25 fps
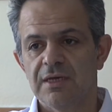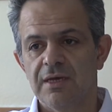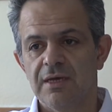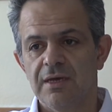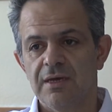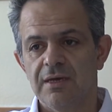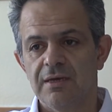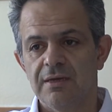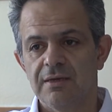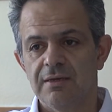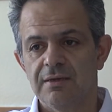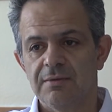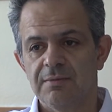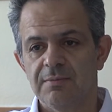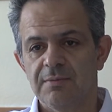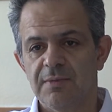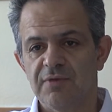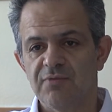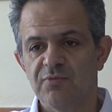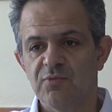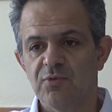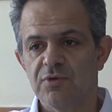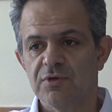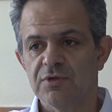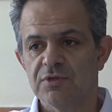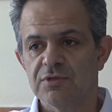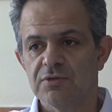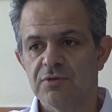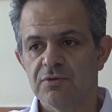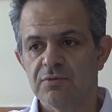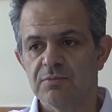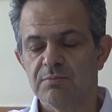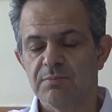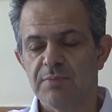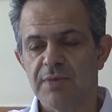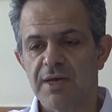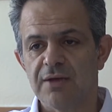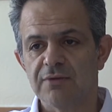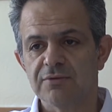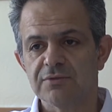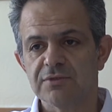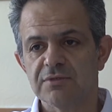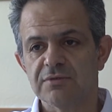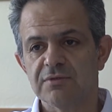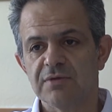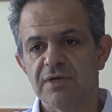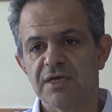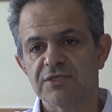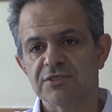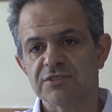I've worked on
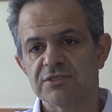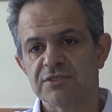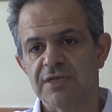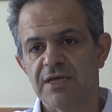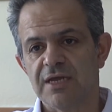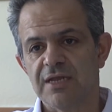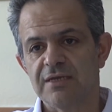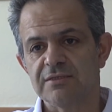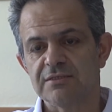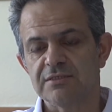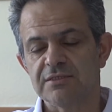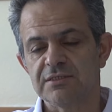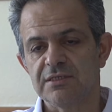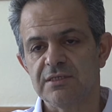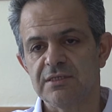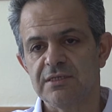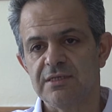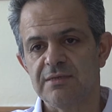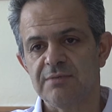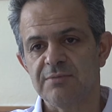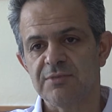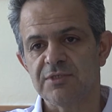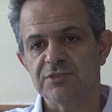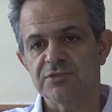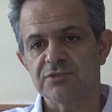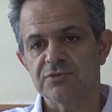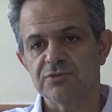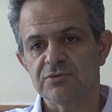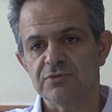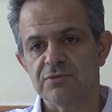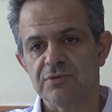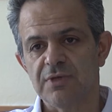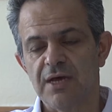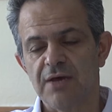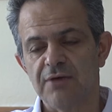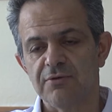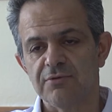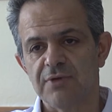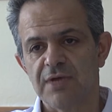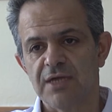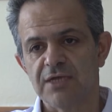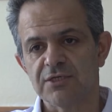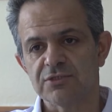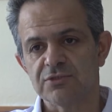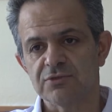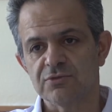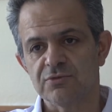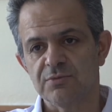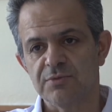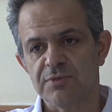bounded rationality, limits to how
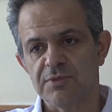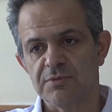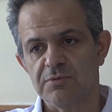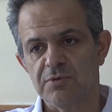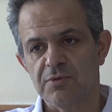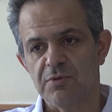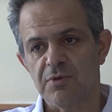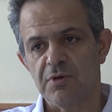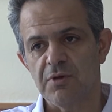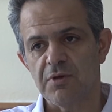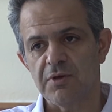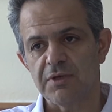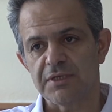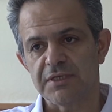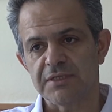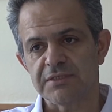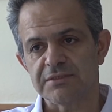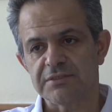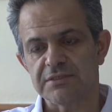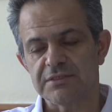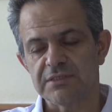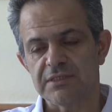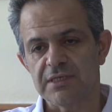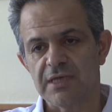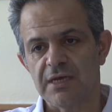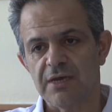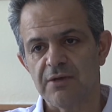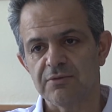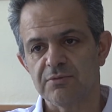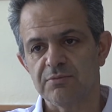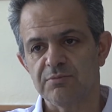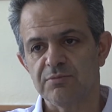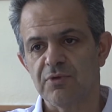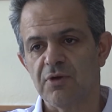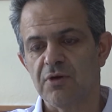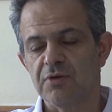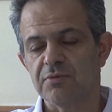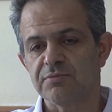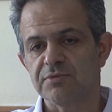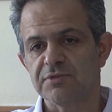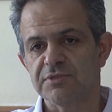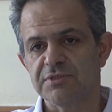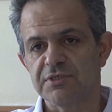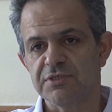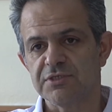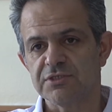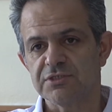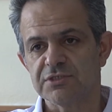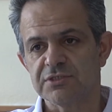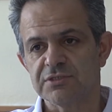rational people are and see how our
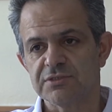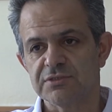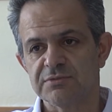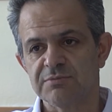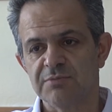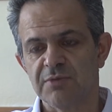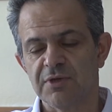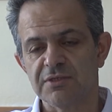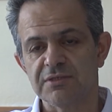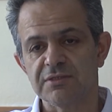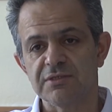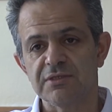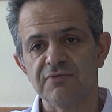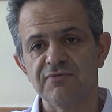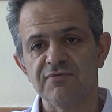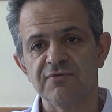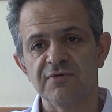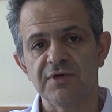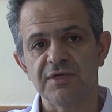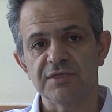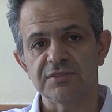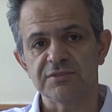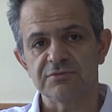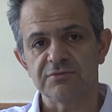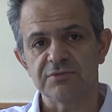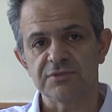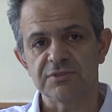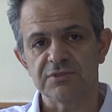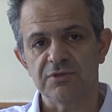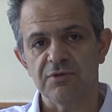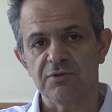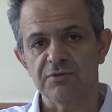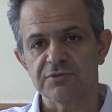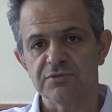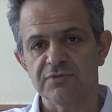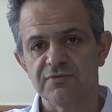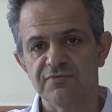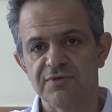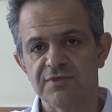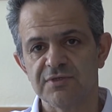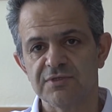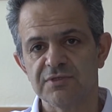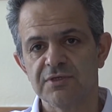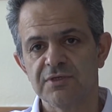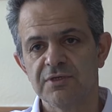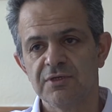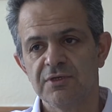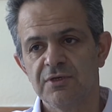predictions might differ as a result of it.